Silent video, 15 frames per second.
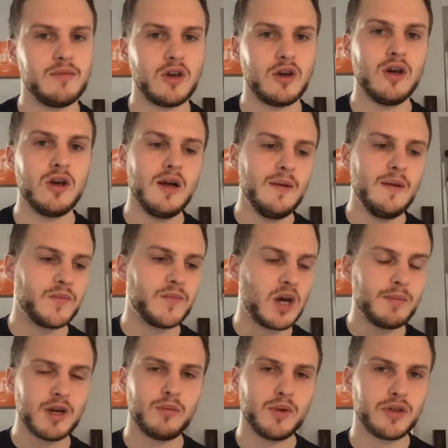So
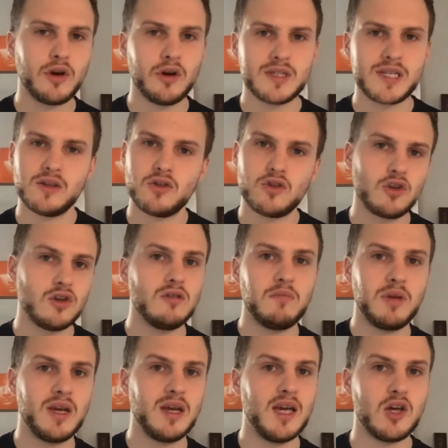coming up with content shouldn't
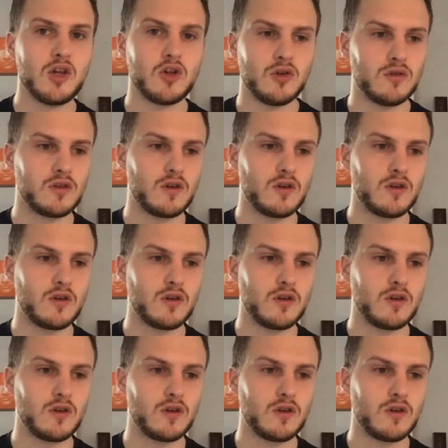be an issue.